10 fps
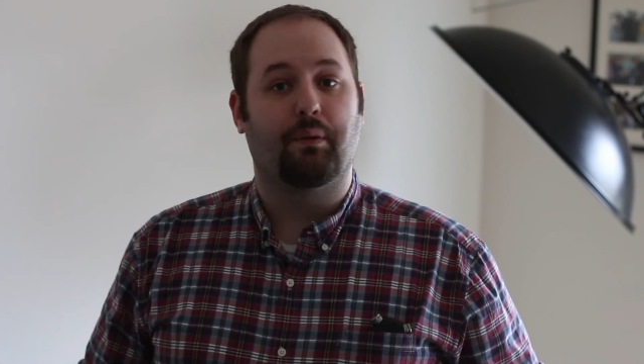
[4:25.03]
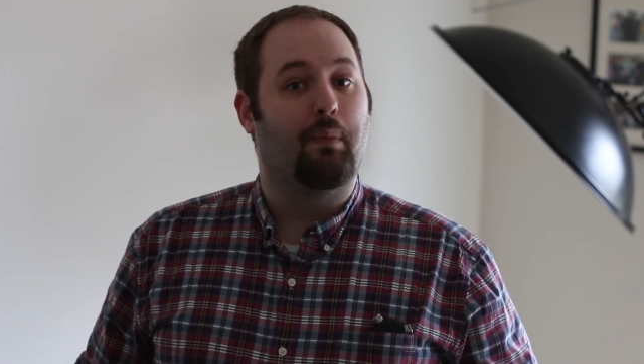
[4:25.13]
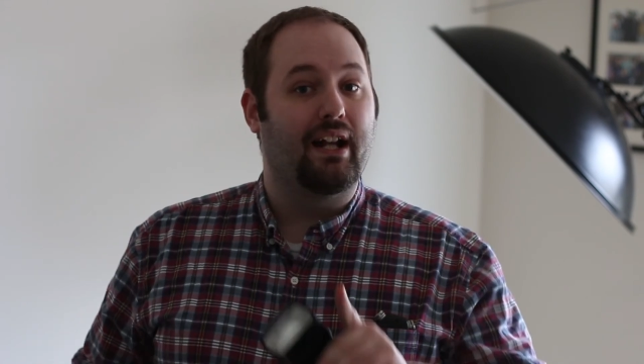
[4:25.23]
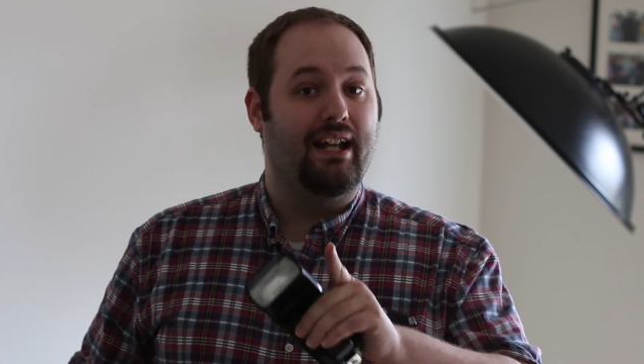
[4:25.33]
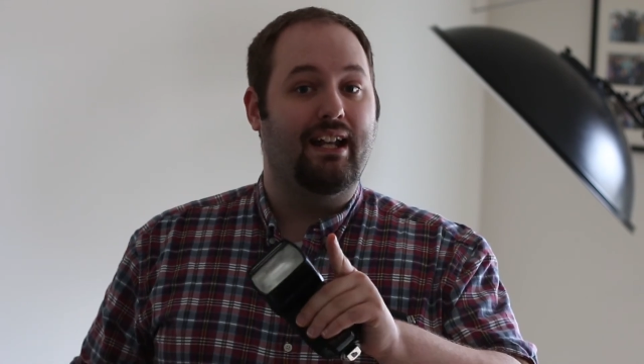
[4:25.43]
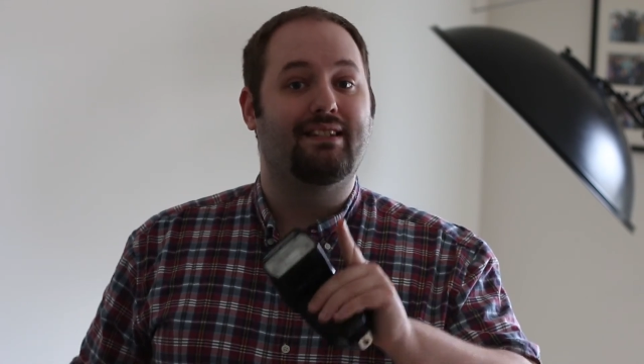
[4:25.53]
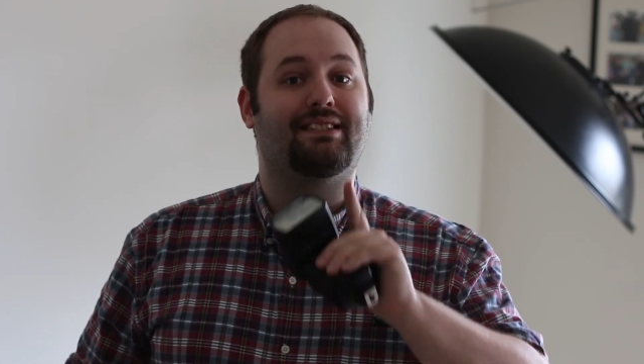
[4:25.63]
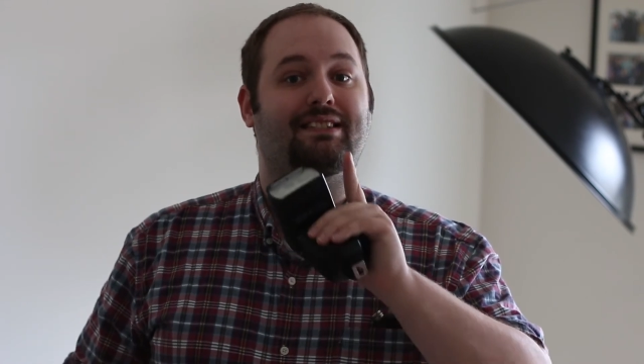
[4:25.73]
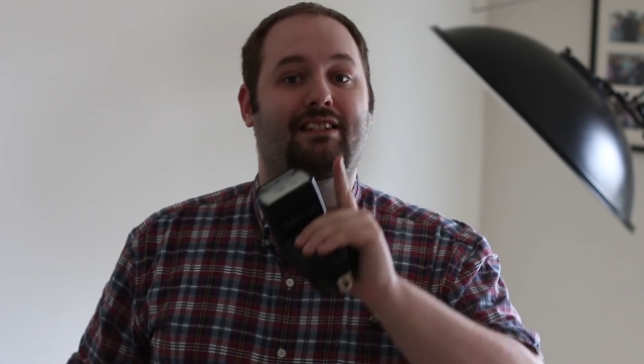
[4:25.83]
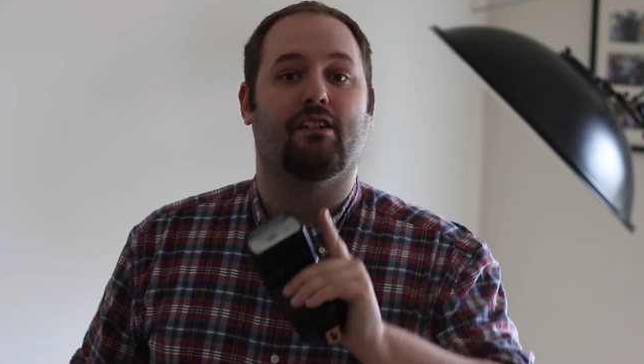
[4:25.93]
but it is
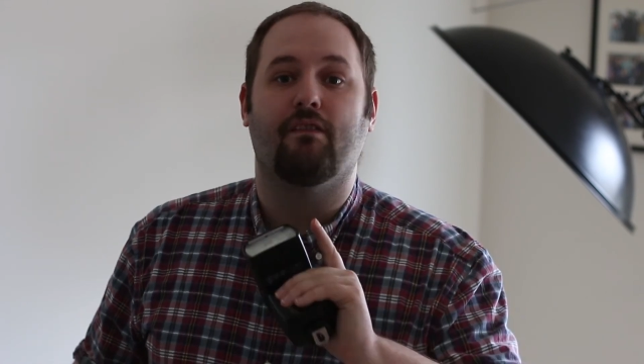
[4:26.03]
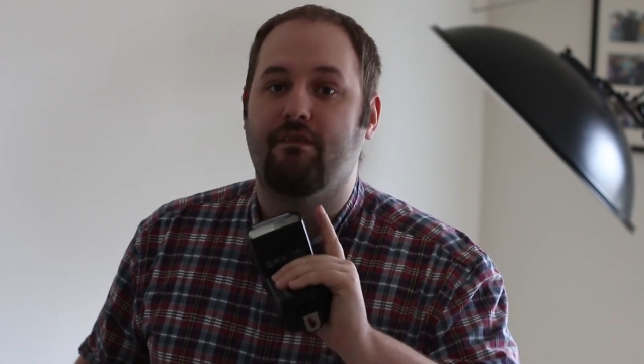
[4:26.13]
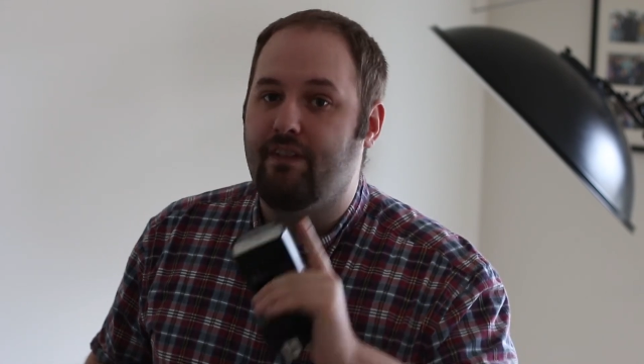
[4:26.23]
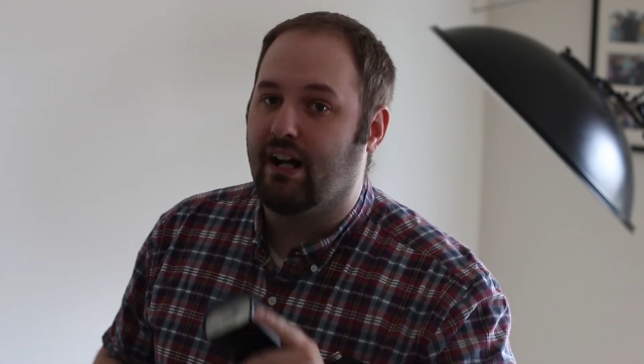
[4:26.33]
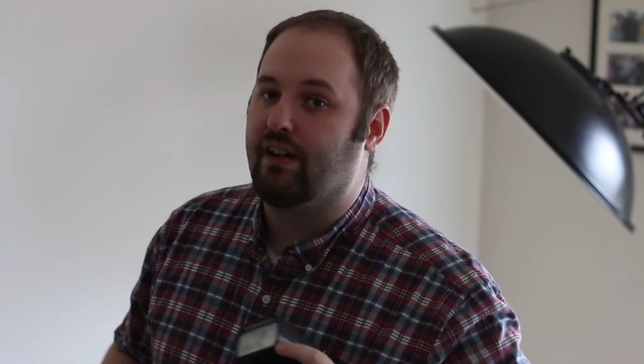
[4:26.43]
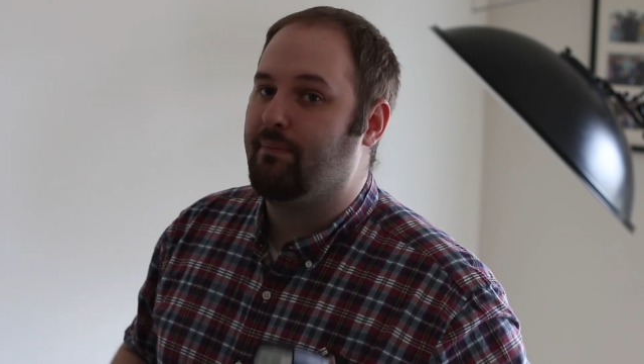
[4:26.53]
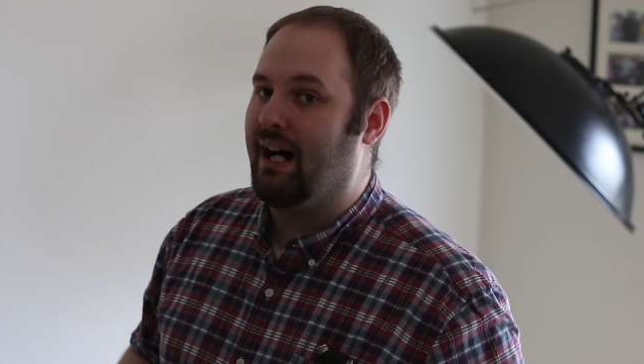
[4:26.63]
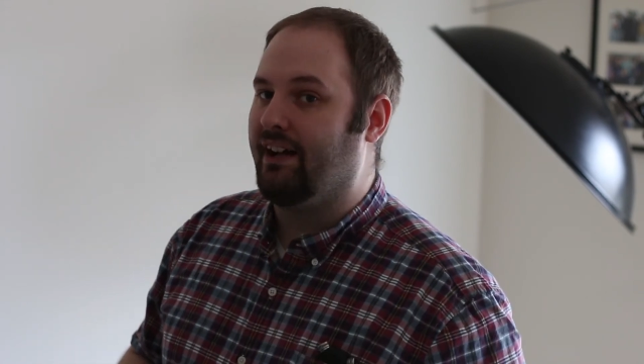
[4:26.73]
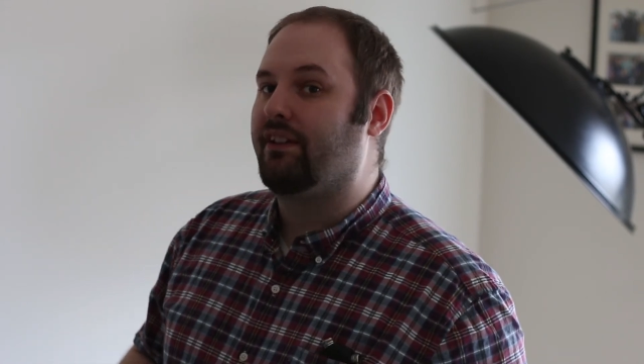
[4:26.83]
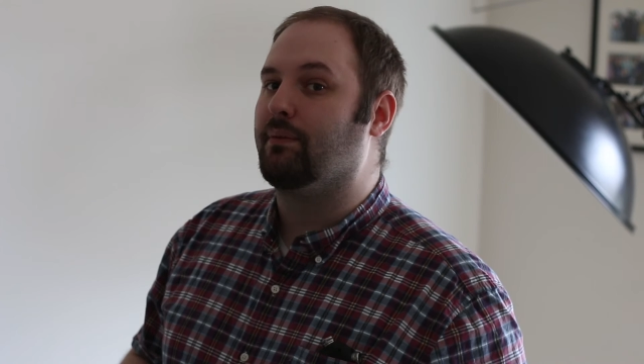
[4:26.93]
still very
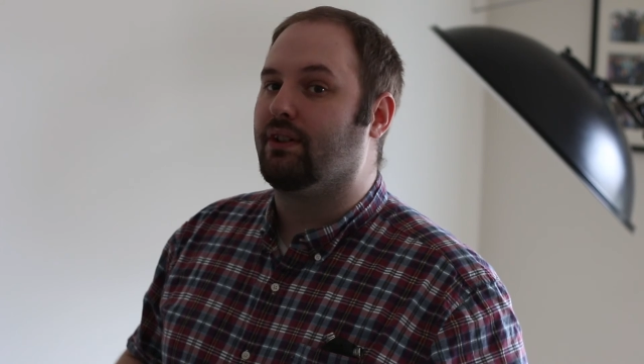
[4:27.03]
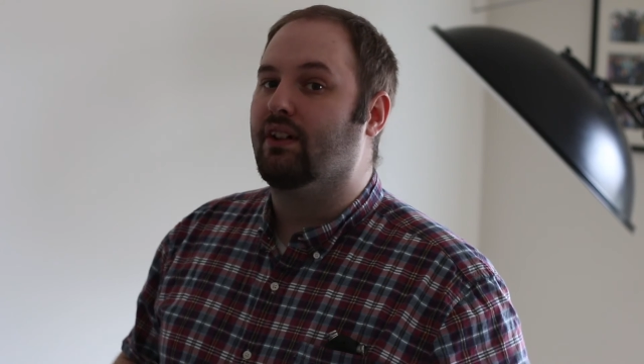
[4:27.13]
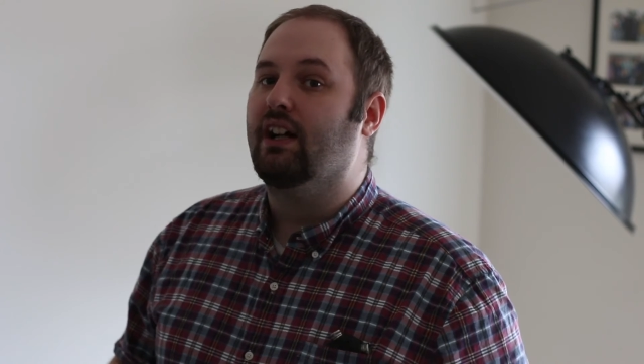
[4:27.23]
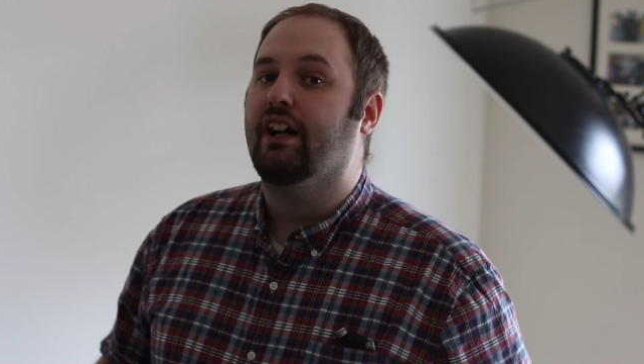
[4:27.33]
possible.